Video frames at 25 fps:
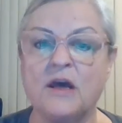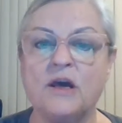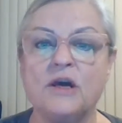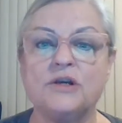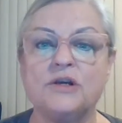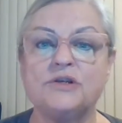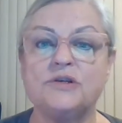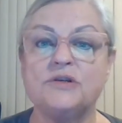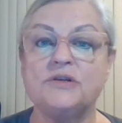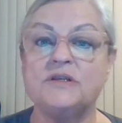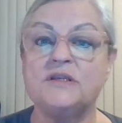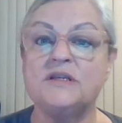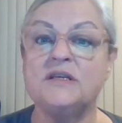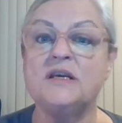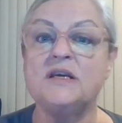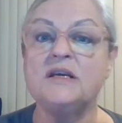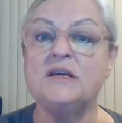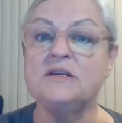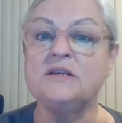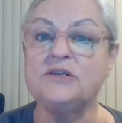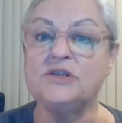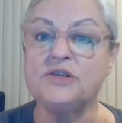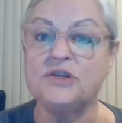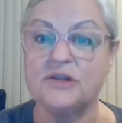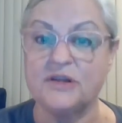to
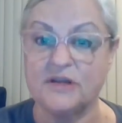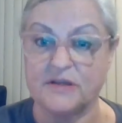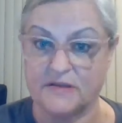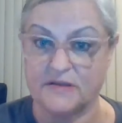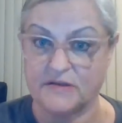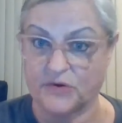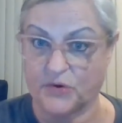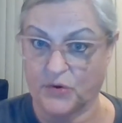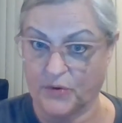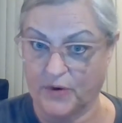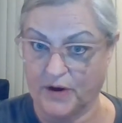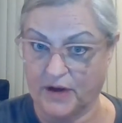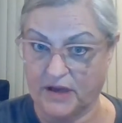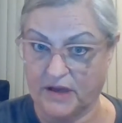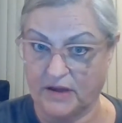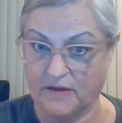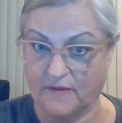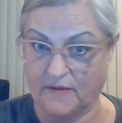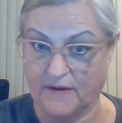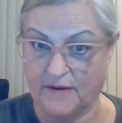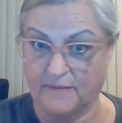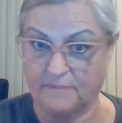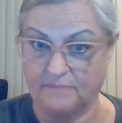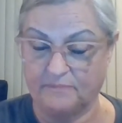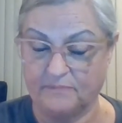teach this
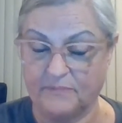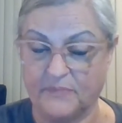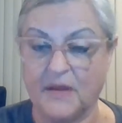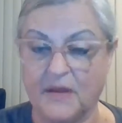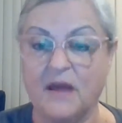curriculum,